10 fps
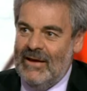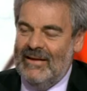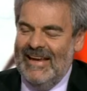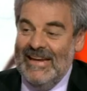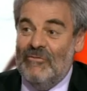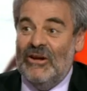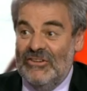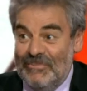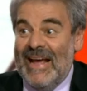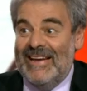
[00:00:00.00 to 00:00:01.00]
monk. He never
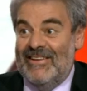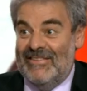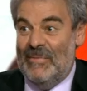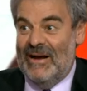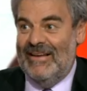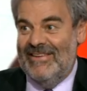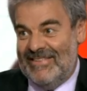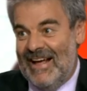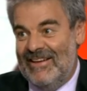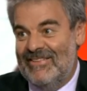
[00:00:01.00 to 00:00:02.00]
actually made it as a monk. He
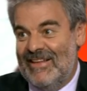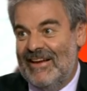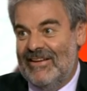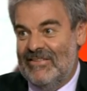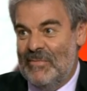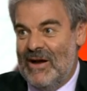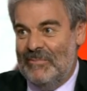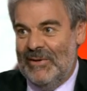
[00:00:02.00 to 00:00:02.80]
started studying as a monk.